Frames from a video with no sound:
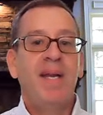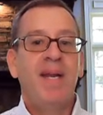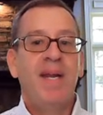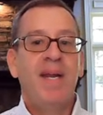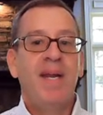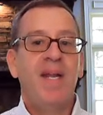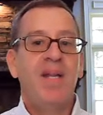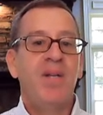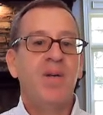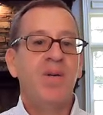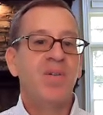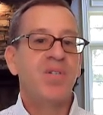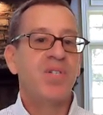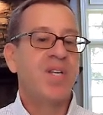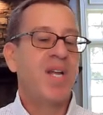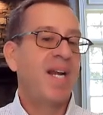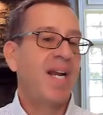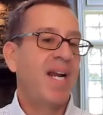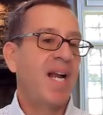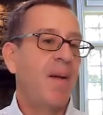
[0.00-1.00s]
and they're
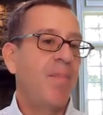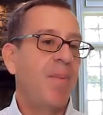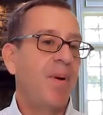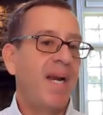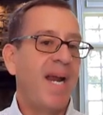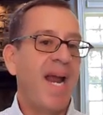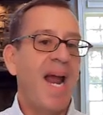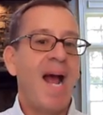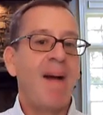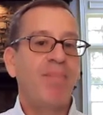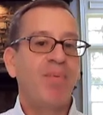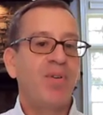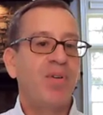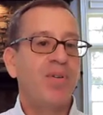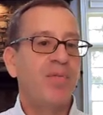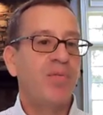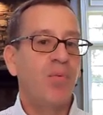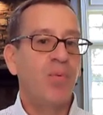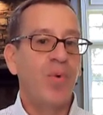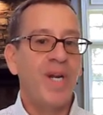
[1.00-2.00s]
setting up a
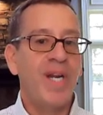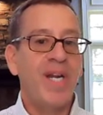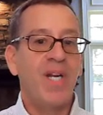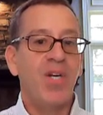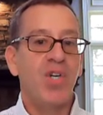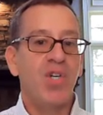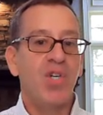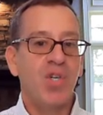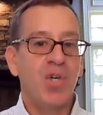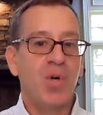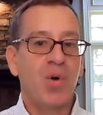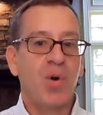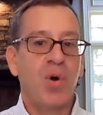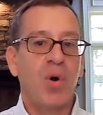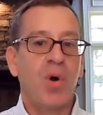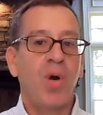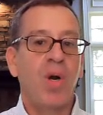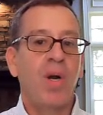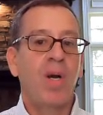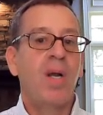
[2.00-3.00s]
captive
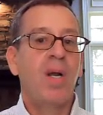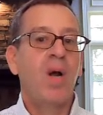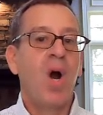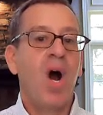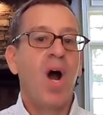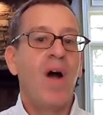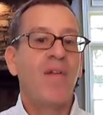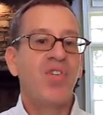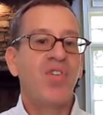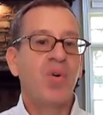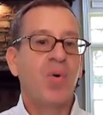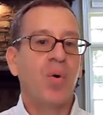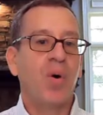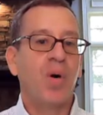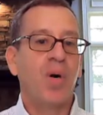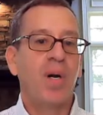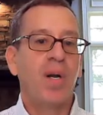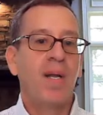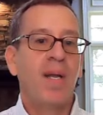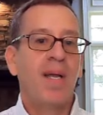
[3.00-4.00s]
reinsurer
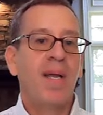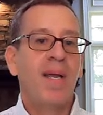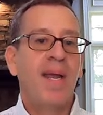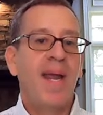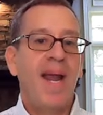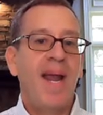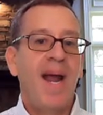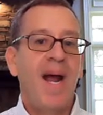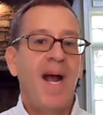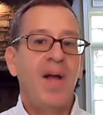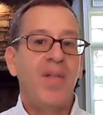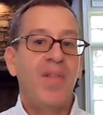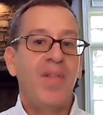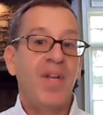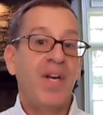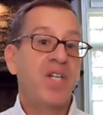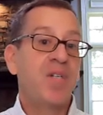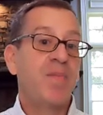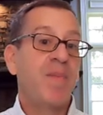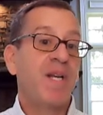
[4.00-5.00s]
offshore
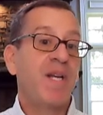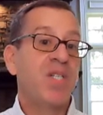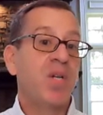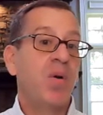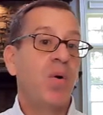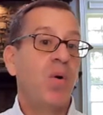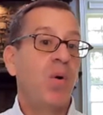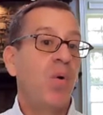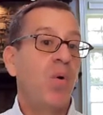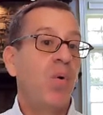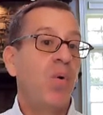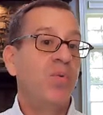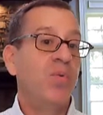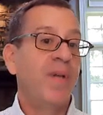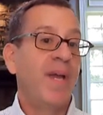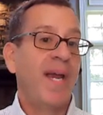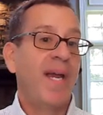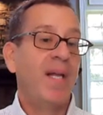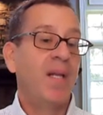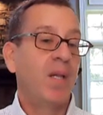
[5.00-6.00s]
that expects to hold
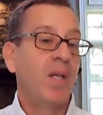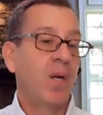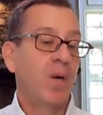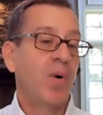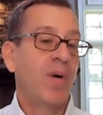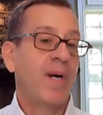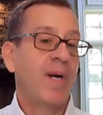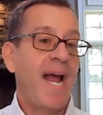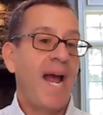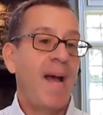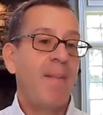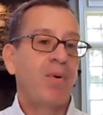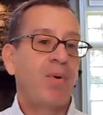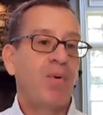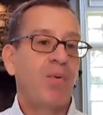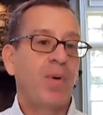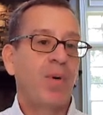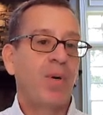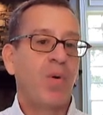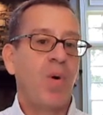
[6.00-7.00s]
a lower
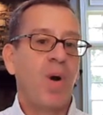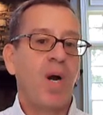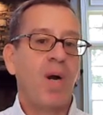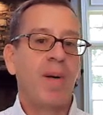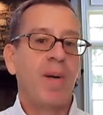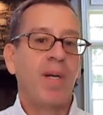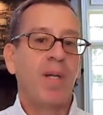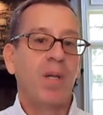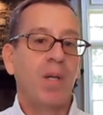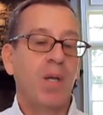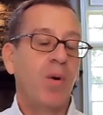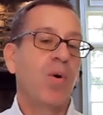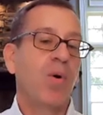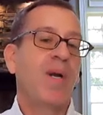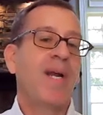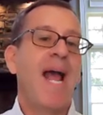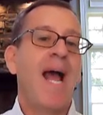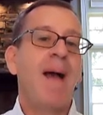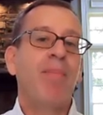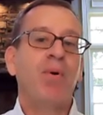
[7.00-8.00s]
capital requirement. Lower
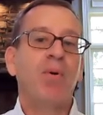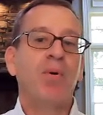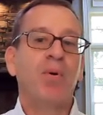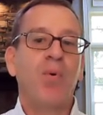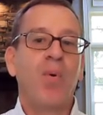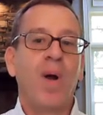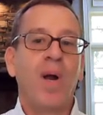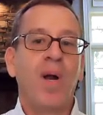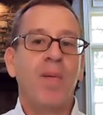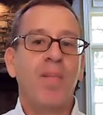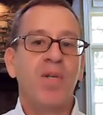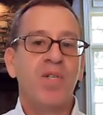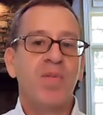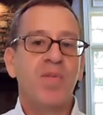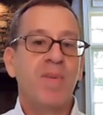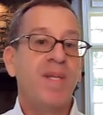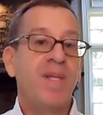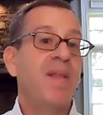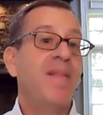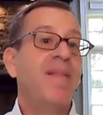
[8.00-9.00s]
capital requirements
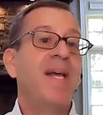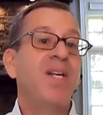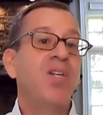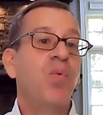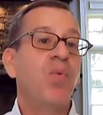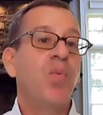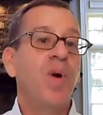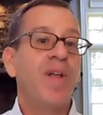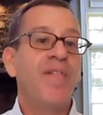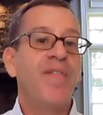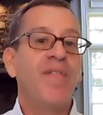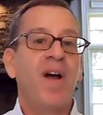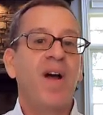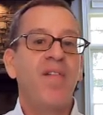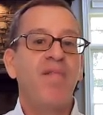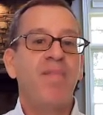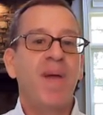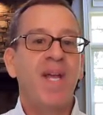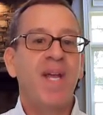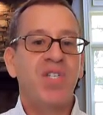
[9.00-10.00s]
mean that
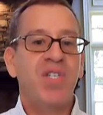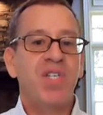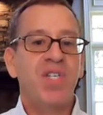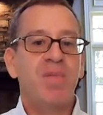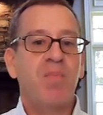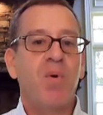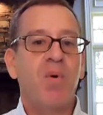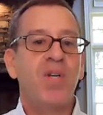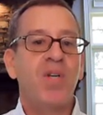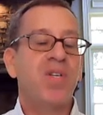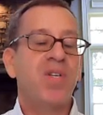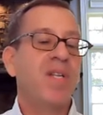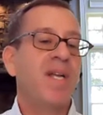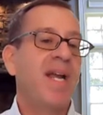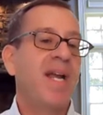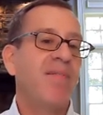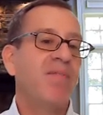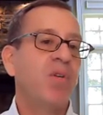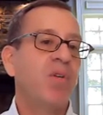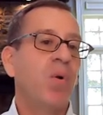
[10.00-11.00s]
25 basis points that
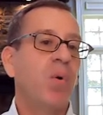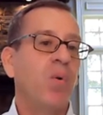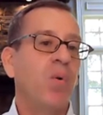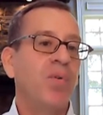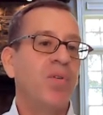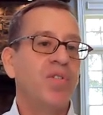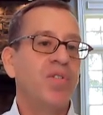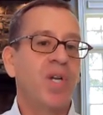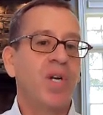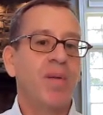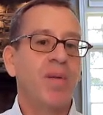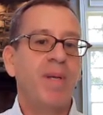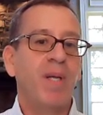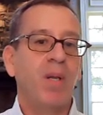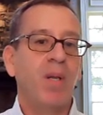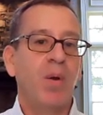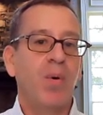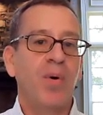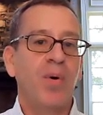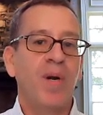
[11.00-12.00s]
they have to hold is going to be a
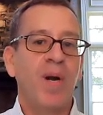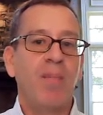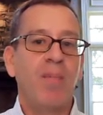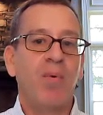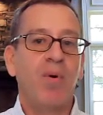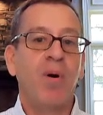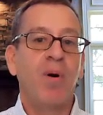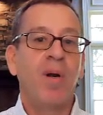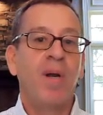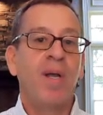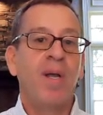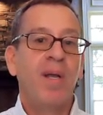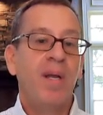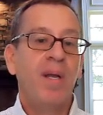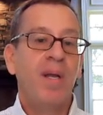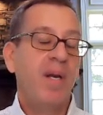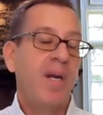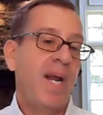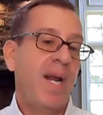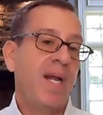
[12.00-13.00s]
lower number,
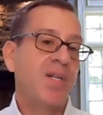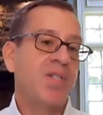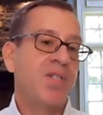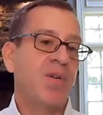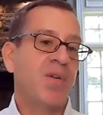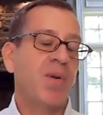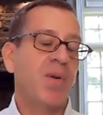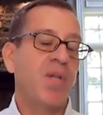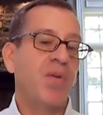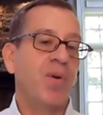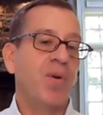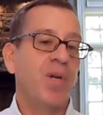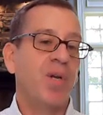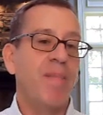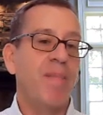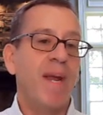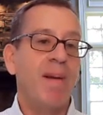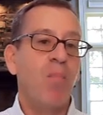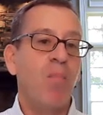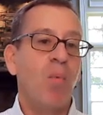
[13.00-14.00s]
and hence they're either going to
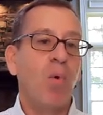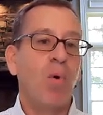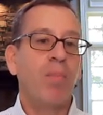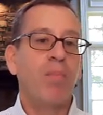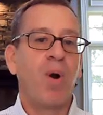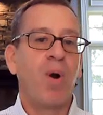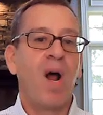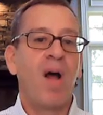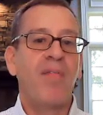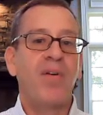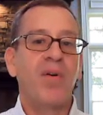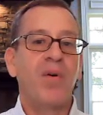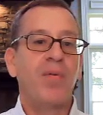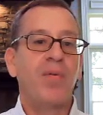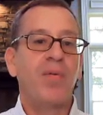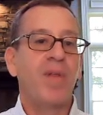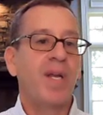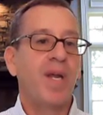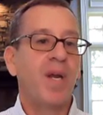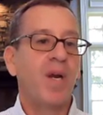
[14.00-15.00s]
make more profit or
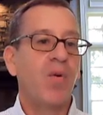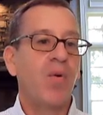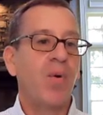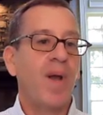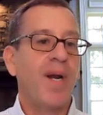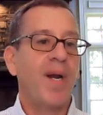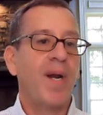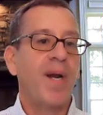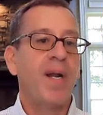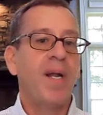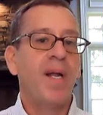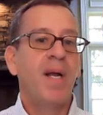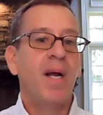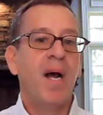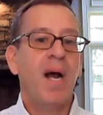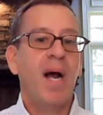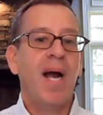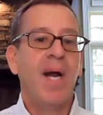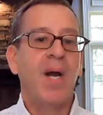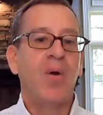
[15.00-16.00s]
they could credit
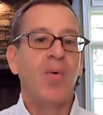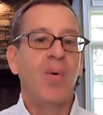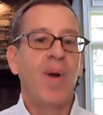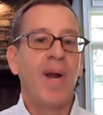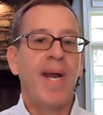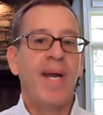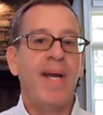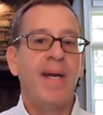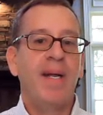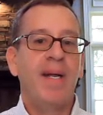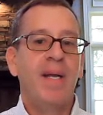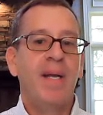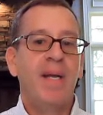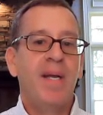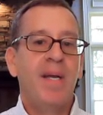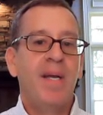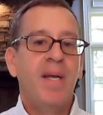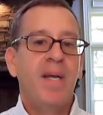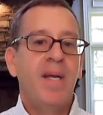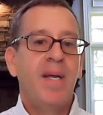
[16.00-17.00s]
a higher rate.
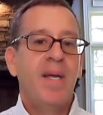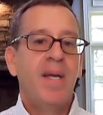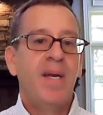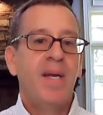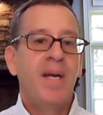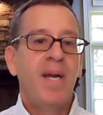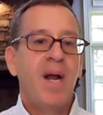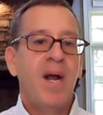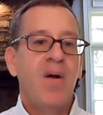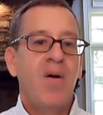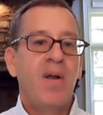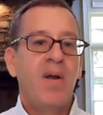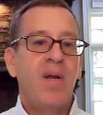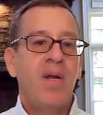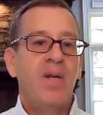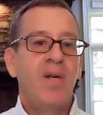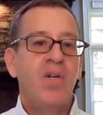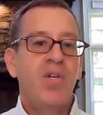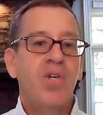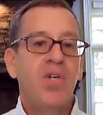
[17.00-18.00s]
Now,
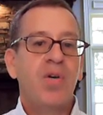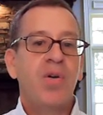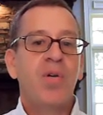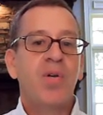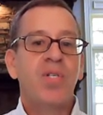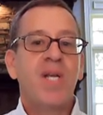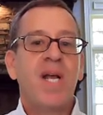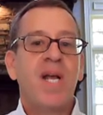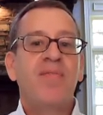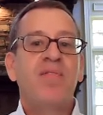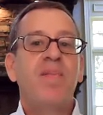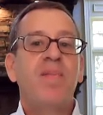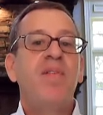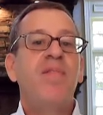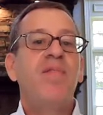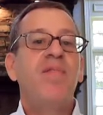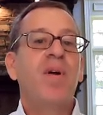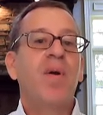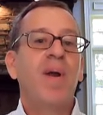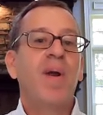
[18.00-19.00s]
insurers have to
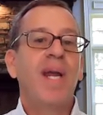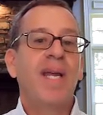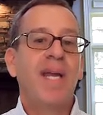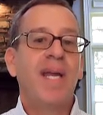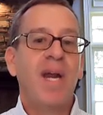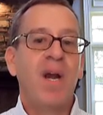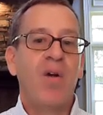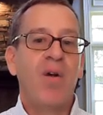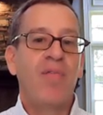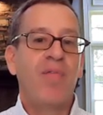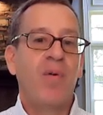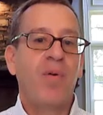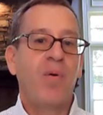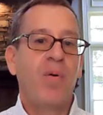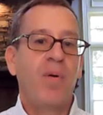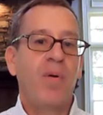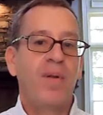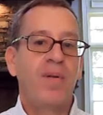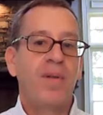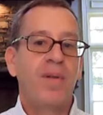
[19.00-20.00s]
be very
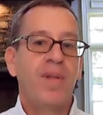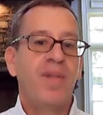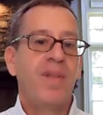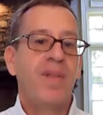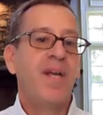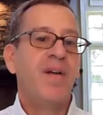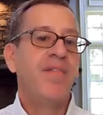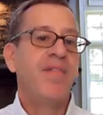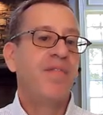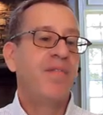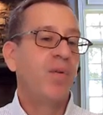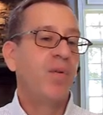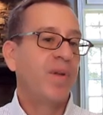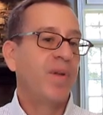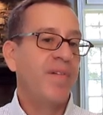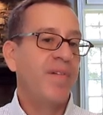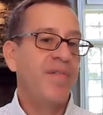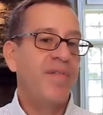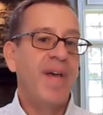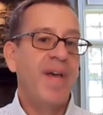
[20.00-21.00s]
careful that they have
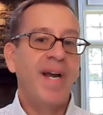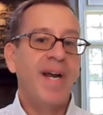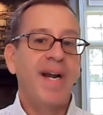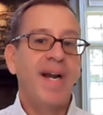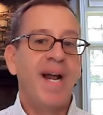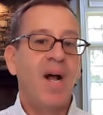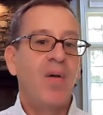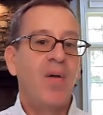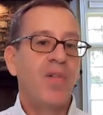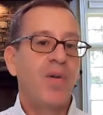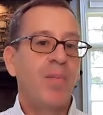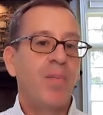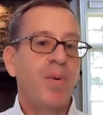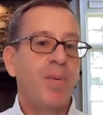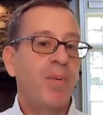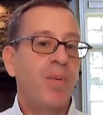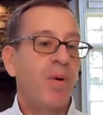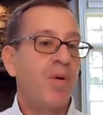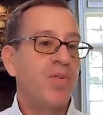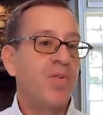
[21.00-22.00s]
fully vetted out the
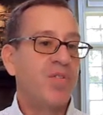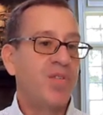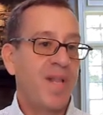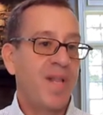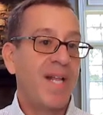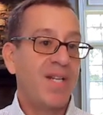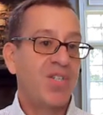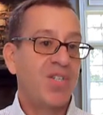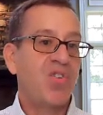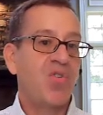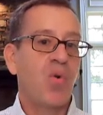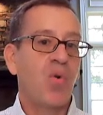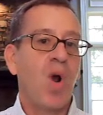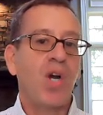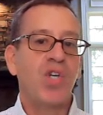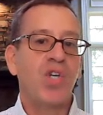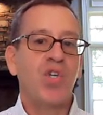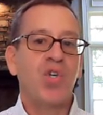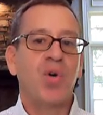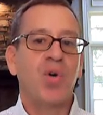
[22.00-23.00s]
proposed debt
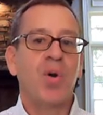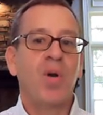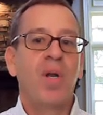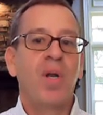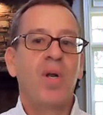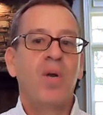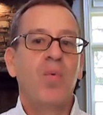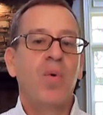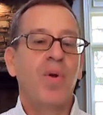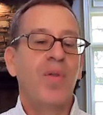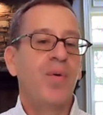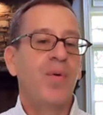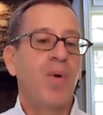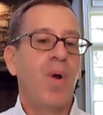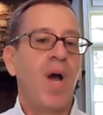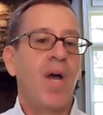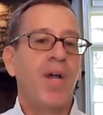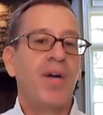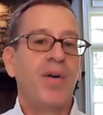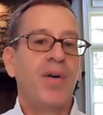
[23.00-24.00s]
structure with
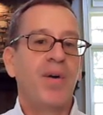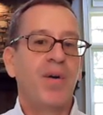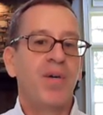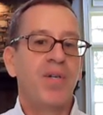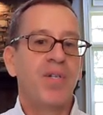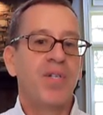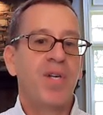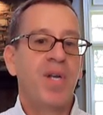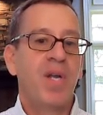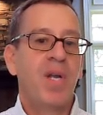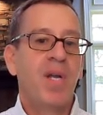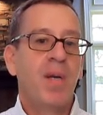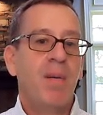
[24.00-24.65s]
their auditors.